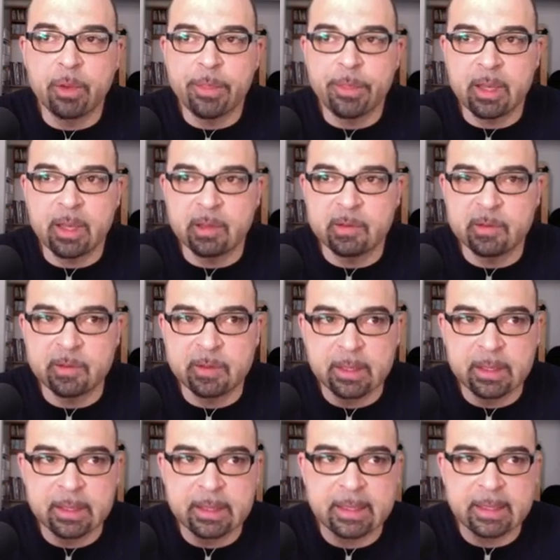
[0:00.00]
things
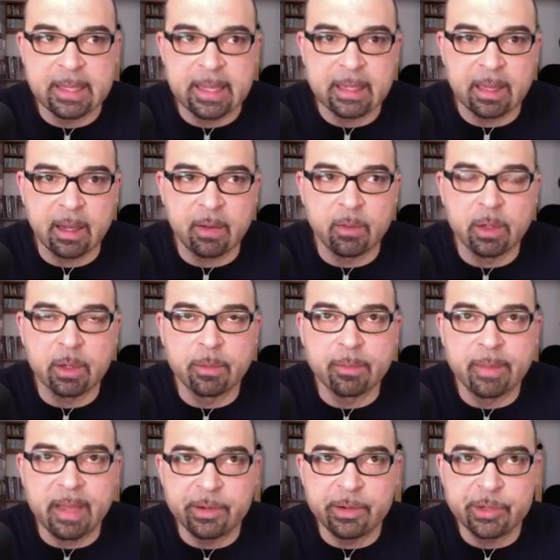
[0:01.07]
that I want to
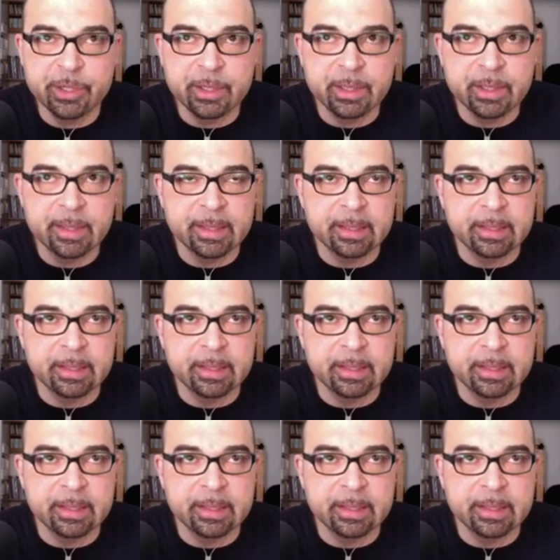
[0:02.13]
mention.